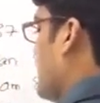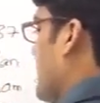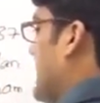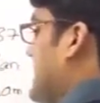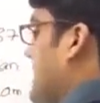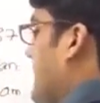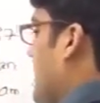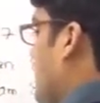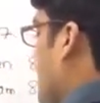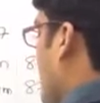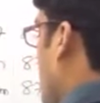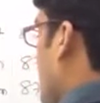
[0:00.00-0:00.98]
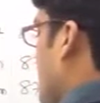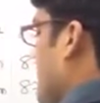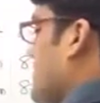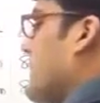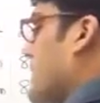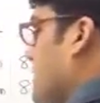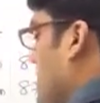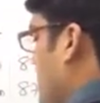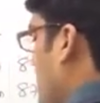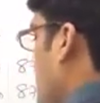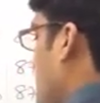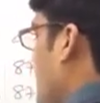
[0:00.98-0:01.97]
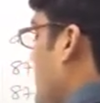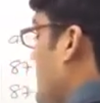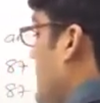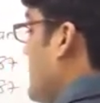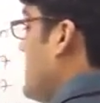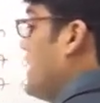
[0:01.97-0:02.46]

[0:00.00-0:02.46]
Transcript: And 75 will, uh, 74 has become 75.